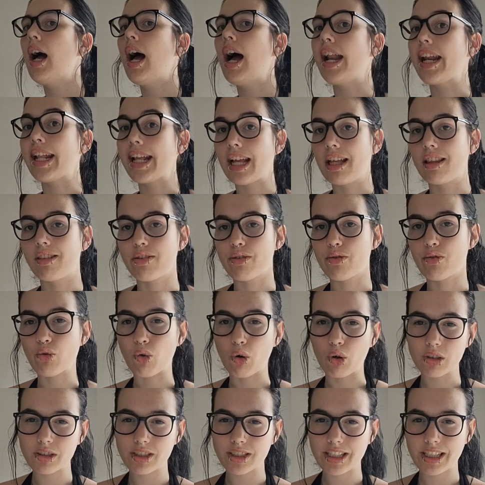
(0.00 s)
And again, the
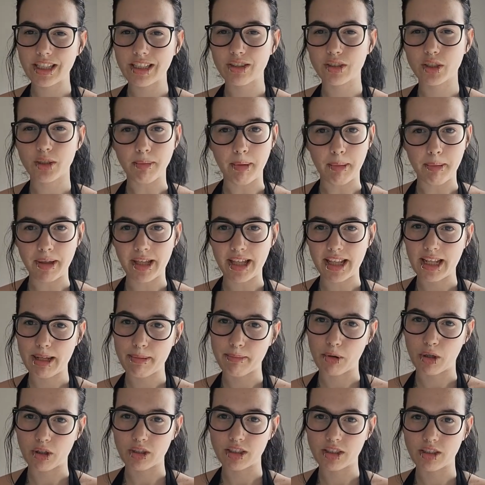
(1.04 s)
drawers thing, so maybe get like
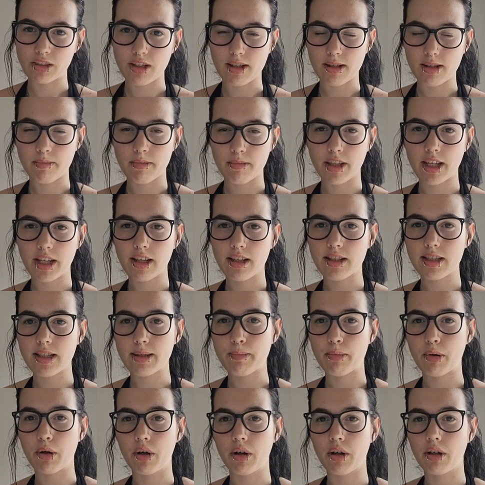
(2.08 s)
boxes or something to
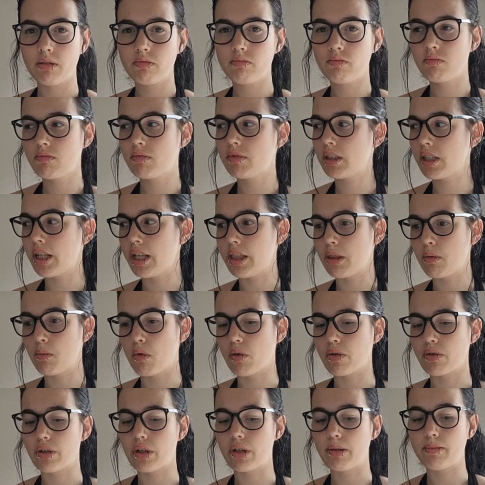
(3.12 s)
put in the
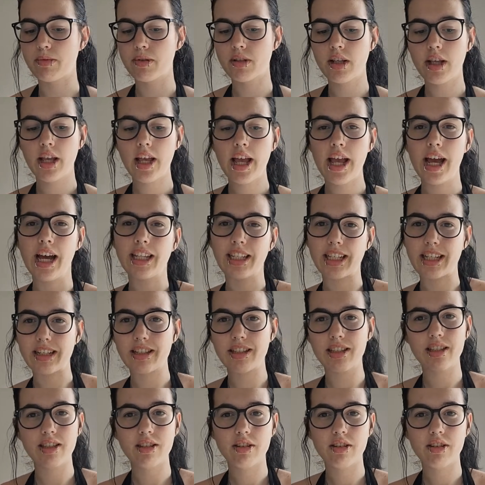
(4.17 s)
wardrobes and like